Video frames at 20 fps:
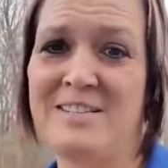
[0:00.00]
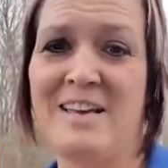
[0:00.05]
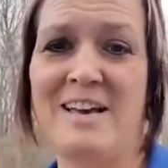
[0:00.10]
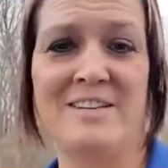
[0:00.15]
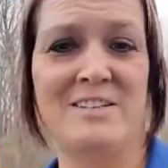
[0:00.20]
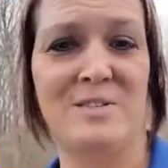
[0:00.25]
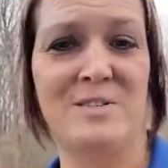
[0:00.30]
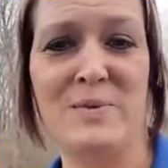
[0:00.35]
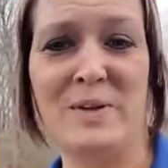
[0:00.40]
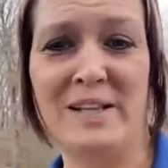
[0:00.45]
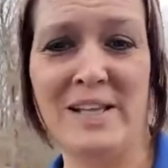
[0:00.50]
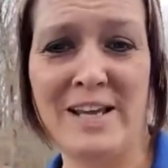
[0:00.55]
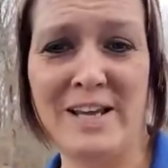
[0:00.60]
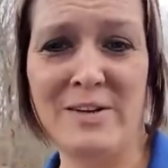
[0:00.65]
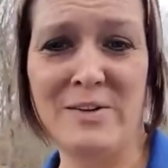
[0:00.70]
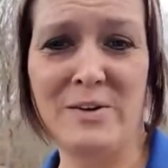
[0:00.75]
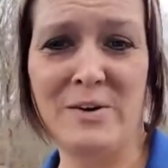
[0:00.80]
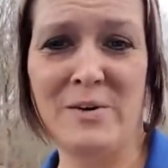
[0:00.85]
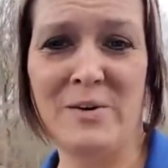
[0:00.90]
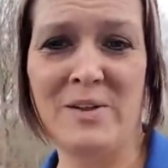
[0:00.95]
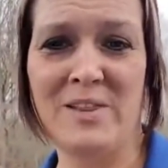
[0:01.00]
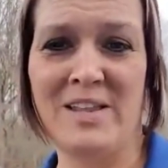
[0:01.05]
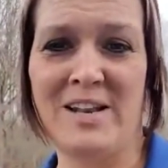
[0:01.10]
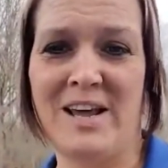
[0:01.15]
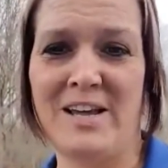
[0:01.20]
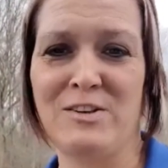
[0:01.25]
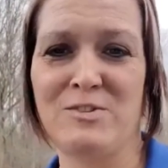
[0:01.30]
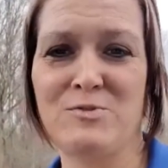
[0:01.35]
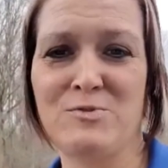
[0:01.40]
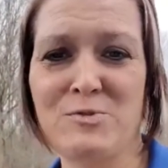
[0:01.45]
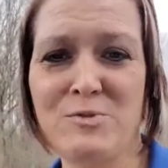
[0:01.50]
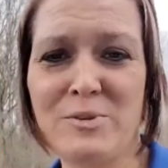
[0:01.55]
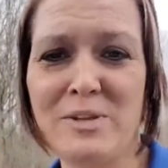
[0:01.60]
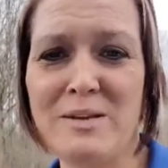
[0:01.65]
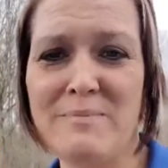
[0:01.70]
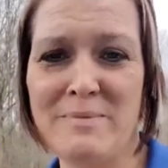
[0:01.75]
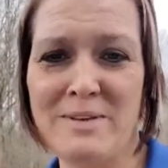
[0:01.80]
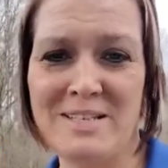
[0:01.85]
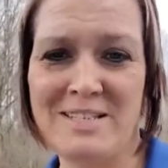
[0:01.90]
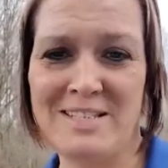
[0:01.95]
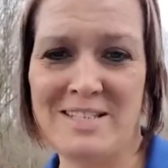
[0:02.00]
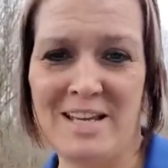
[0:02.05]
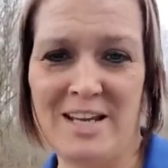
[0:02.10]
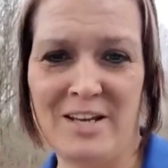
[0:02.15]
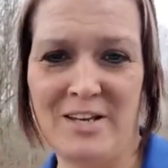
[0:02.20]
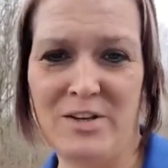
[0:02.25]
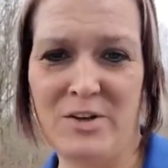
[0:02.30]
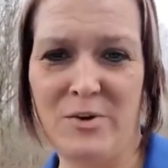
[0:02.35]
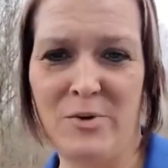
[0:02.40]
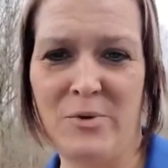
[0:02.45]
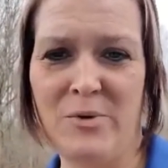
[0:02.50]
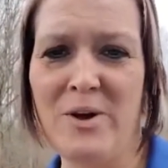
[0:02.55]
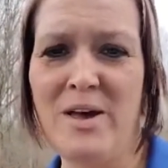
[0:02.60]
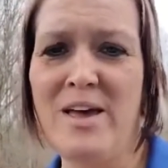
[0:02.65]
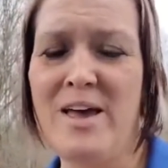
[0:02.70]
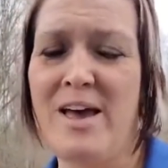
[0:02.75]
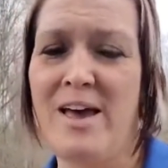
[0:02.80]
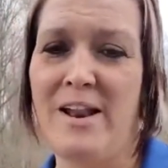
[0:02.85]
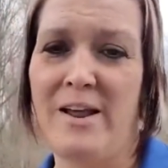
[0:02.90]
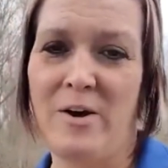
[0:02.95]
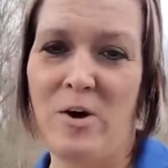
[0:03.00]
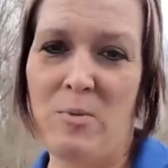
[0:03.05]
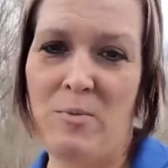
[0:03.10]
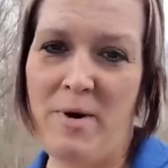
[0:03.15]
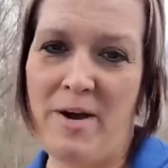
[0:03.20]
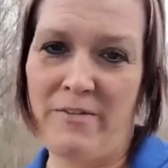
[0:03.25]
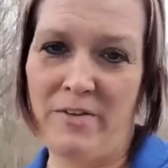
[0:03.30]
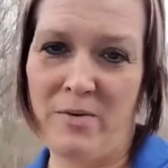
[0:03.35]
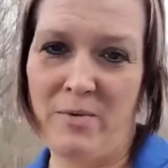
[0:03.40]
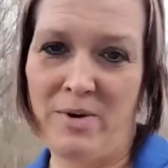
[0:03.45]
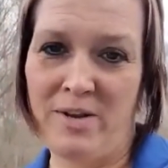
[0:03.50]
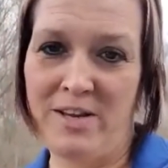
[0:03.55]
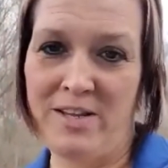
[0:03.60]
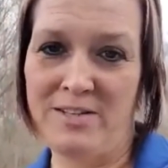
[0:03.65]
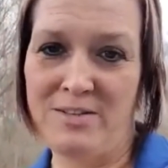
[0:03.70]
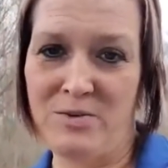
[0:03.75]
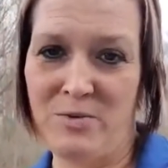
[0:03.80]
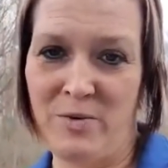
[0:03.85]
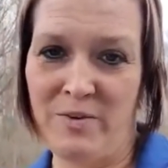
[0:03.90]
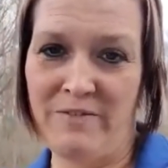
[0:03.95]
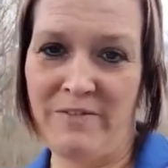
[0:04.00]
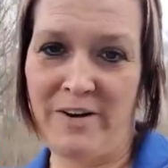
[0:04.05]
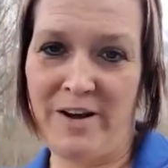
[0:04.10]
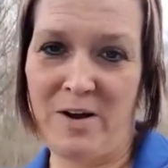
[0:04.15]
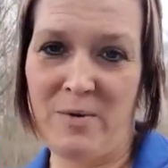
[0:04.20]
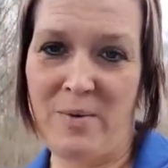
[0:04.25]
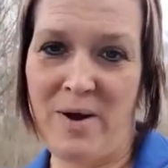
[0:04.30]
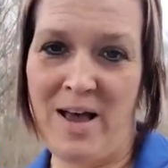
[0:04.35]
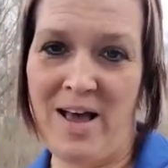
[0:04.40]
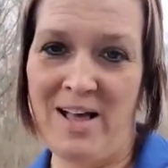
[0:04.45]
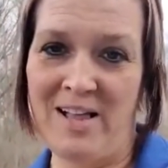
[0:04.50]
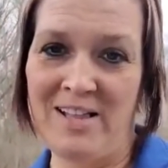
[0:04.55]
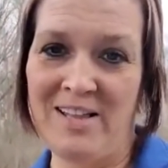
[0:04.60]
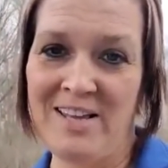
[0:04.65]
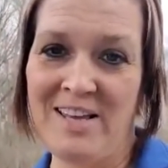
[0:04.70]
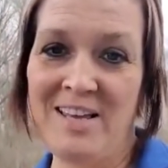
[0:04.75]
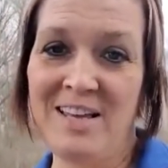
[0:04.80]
I just wanna let you know that I truly miss seeing you and I hope everyone is doing very well.